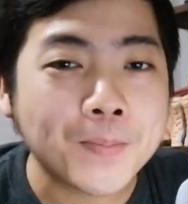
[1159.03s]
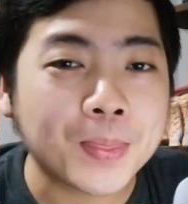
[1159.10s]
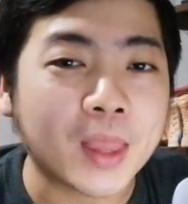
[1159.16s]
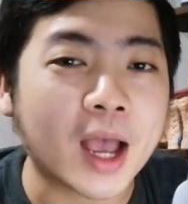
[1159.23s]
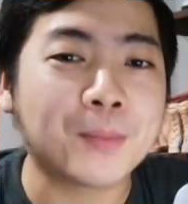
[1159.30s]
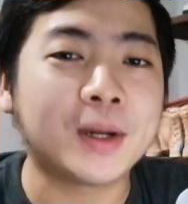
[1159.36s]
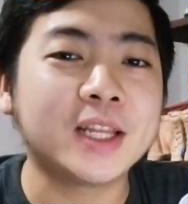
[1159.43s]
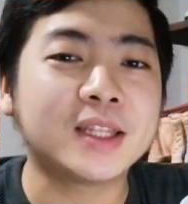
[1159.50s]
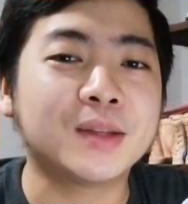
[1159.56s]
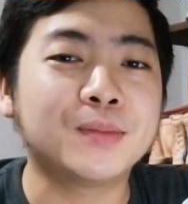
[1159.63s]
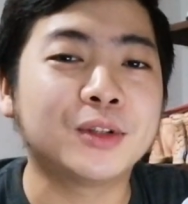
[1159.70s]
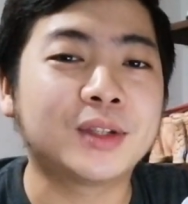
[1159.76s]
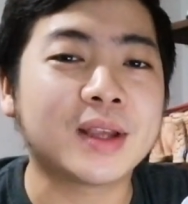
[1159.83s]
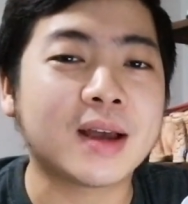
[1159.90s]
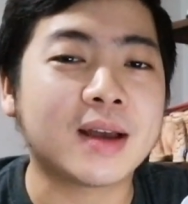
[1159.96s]
Nakapalit na
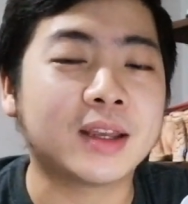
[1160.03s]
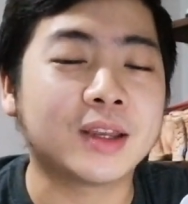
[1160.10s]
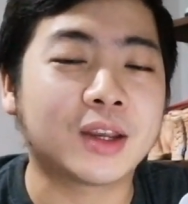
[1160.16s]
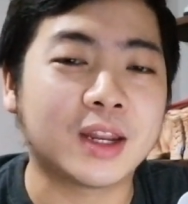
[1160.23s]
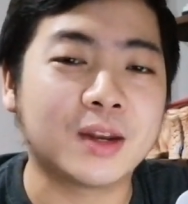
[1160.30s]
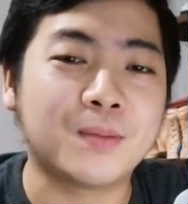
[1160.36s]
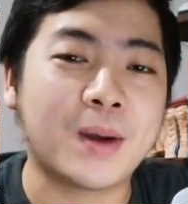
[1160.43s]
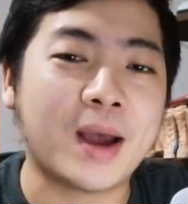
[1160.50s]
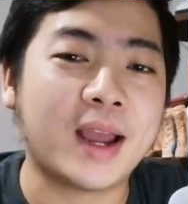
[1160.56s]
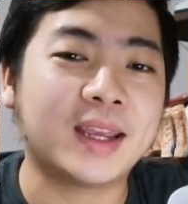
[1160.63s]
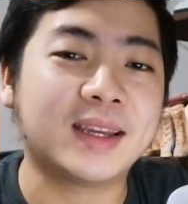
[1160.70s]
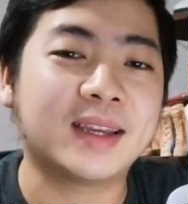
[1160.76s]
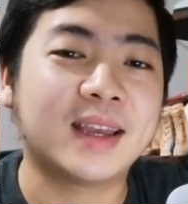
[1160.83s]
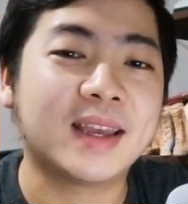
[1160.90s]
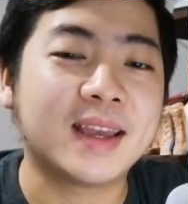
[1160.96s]
mo sa, you can
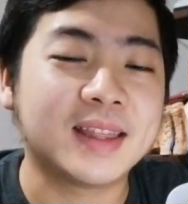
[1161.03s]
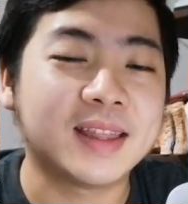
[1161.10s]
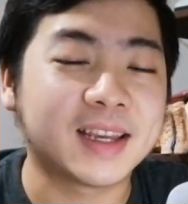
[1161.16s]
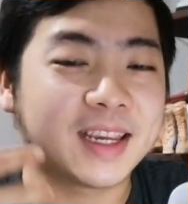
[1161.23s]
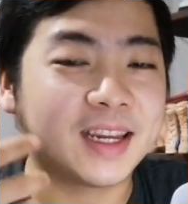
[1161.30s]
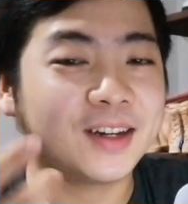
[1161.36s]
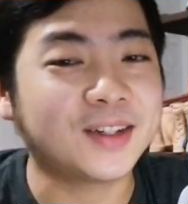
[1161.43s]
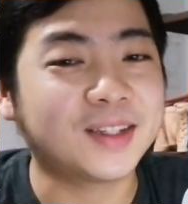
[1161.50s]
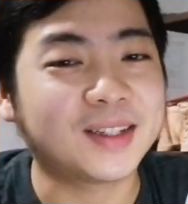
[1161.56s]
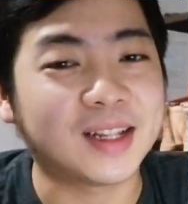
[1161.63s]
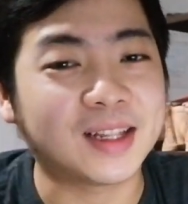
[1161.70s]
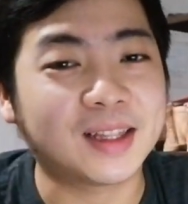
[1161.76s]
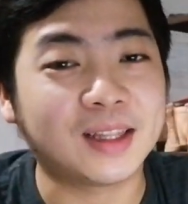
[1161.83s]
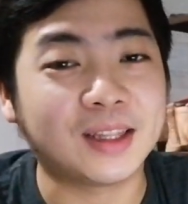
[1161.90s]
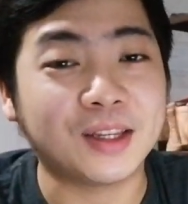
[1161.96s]
buy the gears
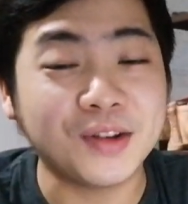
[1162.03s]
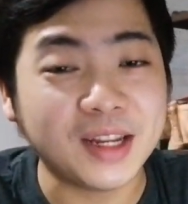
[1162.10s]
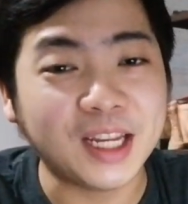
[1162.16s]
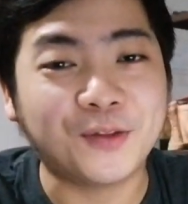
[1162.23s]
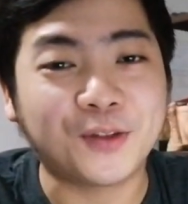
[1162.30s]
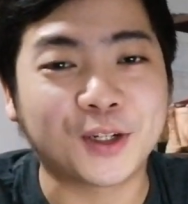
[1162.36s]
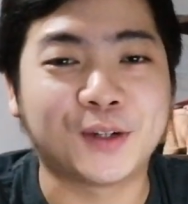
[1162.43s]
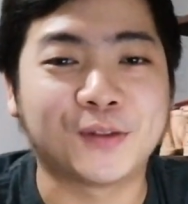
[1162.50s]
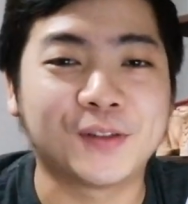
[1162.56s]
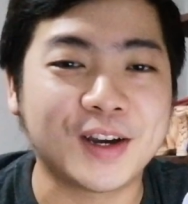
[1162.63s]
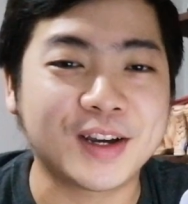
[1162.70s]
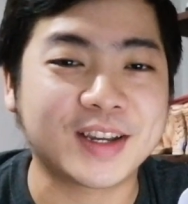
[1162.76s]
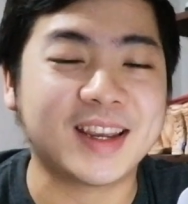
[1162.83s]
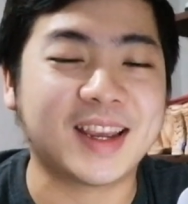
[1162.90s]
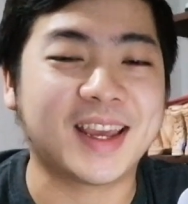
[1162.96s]
that you need for your
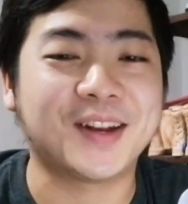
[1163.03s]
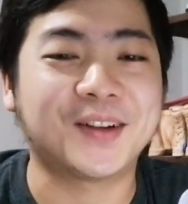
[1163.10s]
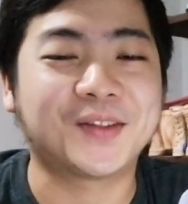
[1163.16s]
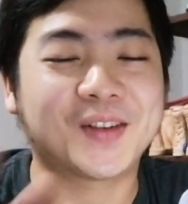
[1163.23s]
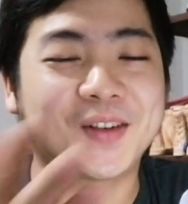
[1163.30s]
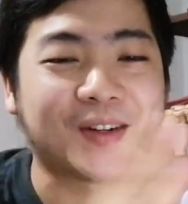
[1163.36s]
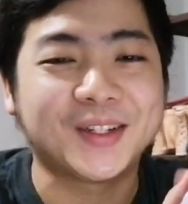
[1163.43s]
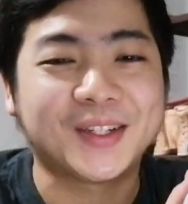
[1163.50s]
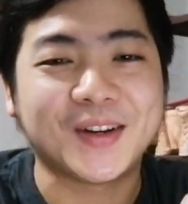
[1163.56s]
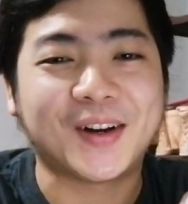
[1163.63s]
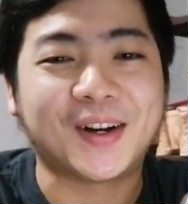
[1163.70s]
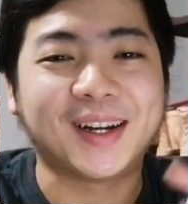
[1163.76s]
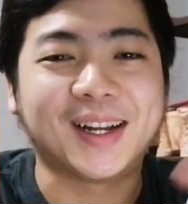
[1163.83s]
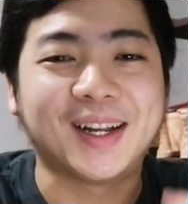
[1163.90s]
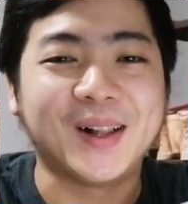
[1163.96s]
vlogging, and of course you
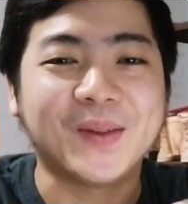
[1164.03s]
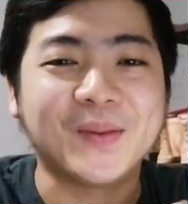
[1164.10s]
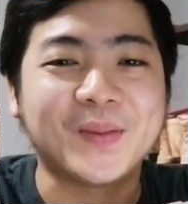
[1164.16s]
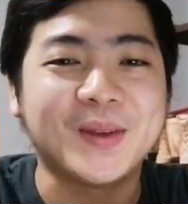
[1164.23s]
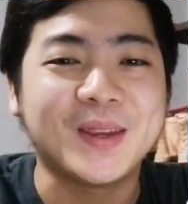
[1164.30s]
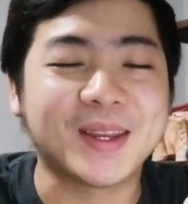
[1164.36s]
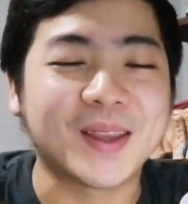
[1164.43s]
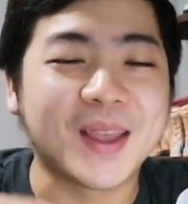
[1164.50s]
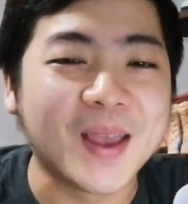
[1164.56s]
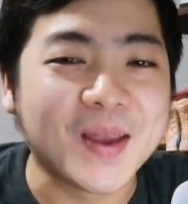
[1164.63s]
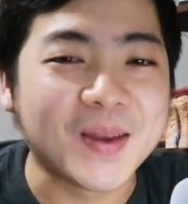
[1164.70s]
are helping